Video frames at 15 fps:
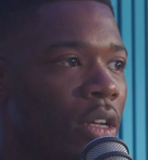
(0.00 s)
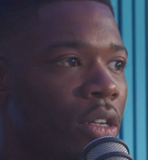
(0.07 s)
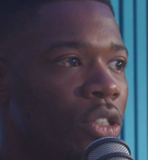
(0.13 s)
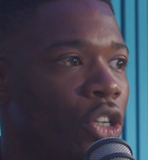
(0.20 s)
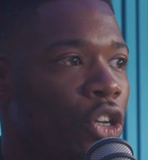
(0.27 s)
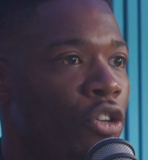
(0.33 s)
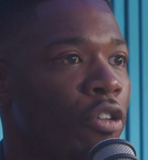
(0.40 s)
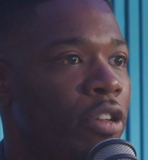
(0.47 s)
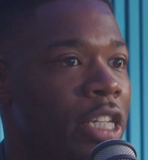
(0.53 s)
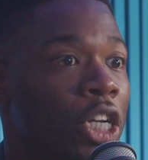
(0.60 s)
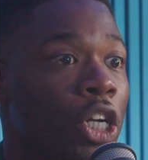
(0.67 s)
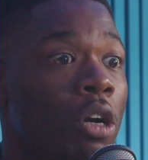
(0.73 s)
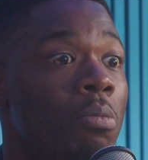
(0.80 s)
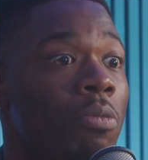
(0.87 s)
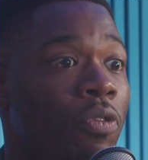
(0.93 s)
security
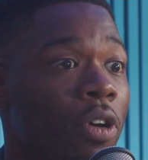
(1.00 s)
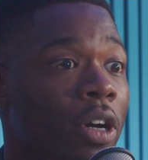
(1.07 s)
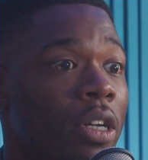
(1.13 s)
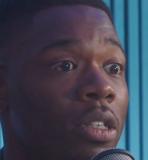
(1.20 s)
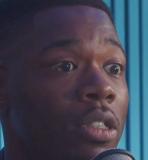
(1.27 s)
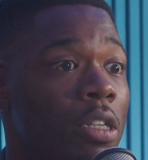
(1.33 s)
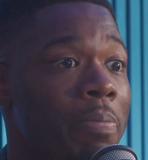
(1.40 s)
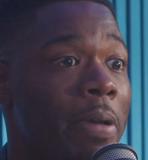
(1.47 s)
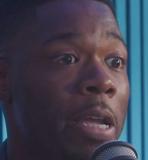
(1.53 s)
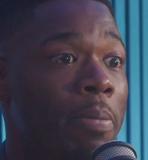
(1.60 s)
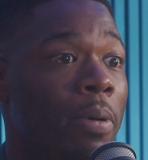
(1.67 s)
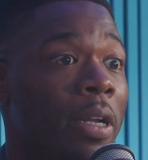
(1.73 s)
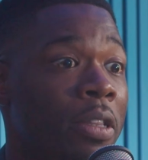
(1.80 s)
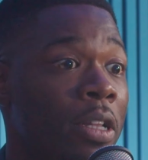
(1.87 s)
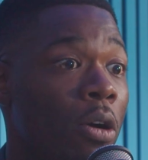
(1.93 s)
and comfort to mm.
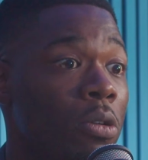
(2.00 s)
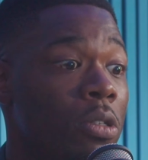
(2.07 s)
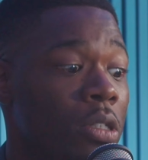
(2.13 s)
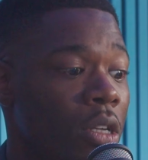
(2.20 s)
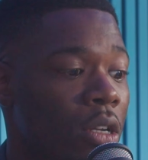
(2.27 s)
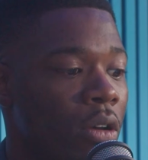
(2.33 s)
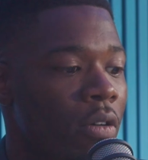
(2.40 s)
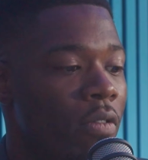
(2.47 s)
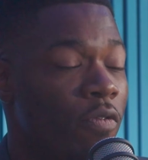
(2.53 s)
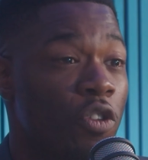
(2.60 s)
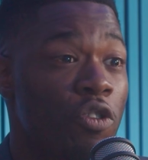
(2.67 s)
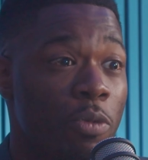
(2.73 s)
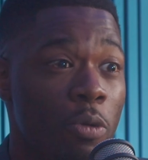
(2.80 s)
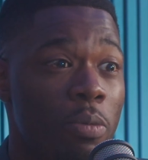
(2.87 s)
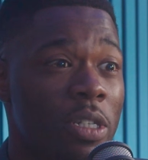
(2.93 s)
people in those
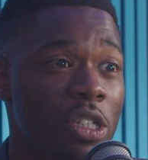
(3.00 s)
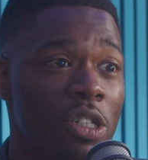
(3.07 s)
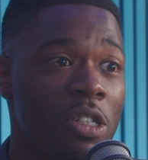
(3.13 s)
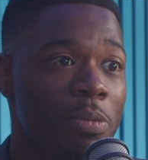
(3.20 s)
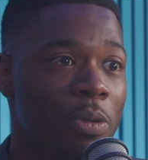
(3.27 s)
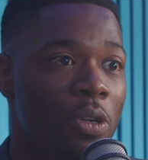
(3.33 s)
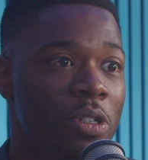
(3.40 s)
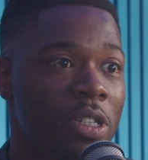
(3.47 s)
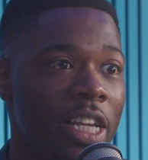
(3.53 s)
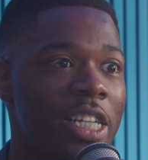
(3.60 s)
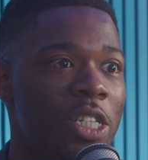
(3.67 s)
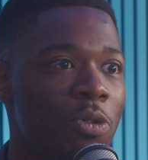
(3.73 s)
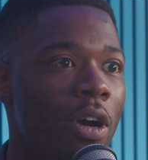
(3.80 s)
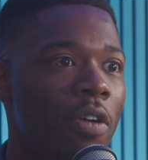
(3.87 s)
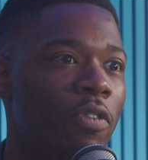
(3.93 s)
vulnerable positions because it
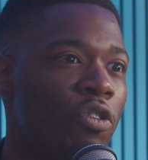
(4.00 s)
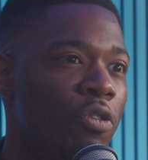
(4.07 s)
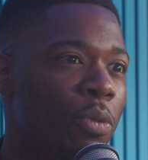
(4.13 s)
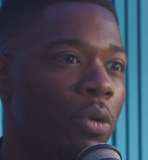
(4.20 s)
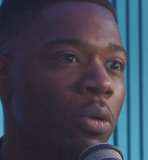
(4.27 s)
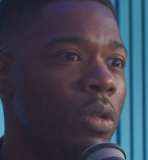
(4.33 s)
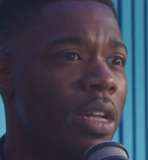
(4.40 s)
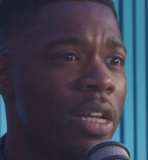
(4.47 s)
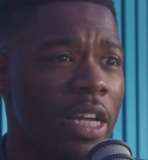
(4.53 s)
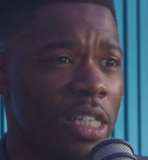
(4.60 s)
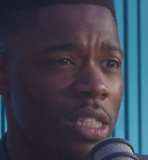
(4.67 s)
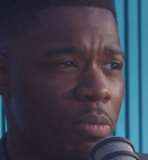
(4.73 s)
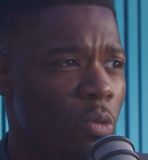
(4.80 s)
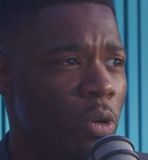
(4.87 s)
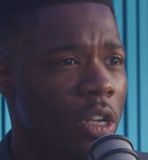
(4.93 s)
is quite vulnerable.
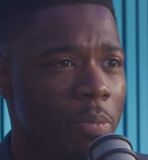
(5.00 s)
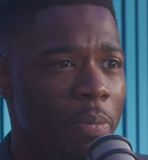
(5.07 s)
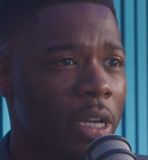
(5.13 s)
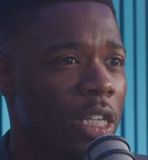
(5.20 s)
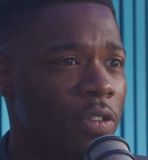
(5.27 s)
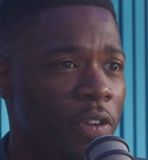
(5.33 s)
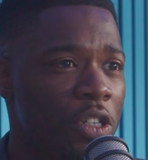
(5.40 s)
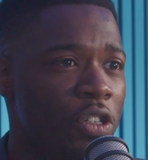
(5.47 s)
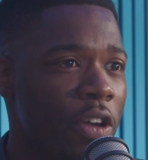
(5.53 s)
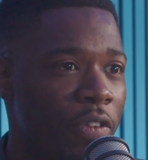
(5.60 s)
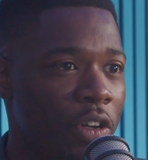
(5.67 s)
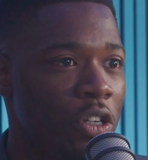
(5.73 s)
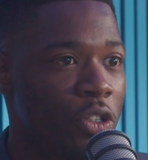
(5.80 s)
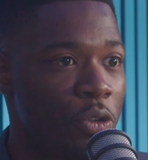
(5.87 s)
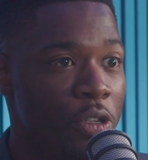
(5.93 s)
It's one of the biggest things you're ever
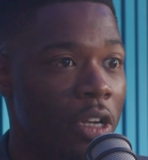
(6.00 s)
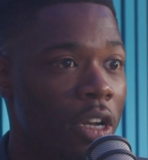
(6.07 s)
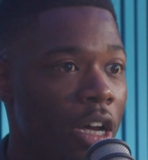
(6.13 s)
going to do in your